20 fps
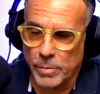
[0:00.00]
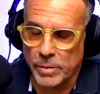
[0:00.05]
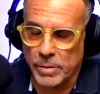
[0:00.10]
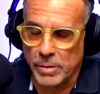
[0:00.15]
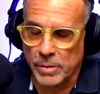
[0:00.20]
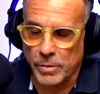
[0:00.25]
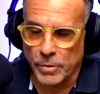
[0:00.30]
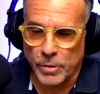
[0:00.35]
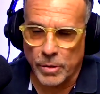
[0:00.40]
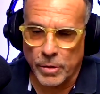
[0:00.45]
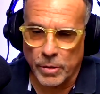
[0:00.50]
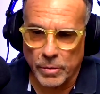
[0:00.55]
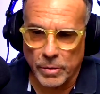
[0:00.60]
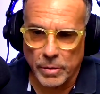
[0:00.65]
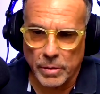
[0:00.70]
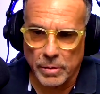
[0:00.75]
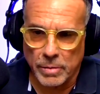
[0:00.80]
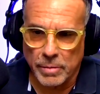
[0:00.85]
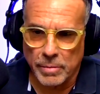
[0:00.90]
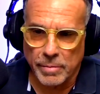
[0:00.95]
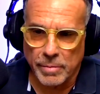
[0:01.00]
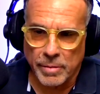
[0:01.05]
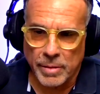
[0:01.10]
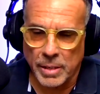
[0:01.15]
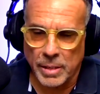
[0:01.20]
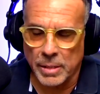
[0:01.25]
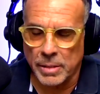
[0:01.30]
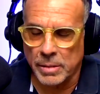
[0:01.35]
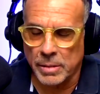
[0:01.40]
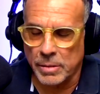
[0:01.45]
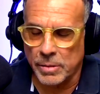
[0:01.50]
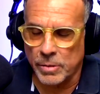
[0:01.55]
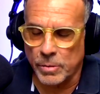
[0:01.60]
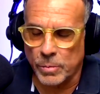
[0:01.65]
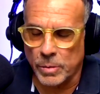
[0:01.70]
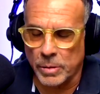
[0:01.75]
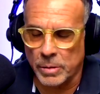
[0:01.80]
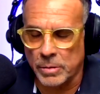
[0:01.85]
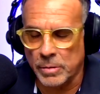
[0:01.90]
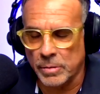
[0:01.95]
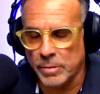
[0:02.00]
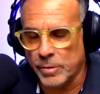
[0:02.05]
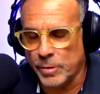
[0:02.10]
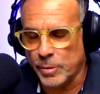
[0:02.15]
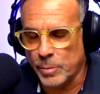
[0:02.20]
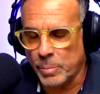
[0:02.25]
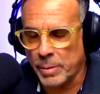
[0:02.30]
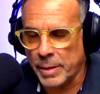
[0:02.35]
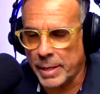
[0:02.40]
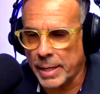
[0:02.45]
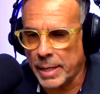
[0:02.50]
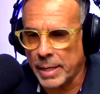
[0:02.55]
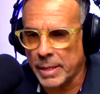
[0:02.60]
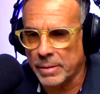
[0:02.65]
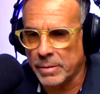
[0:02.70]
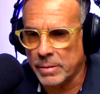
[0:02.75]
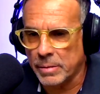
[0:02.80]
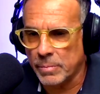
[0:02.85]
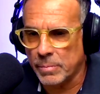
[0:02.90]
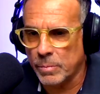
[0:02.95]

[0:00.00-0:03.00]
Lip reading: it's your current kind of situation or your past,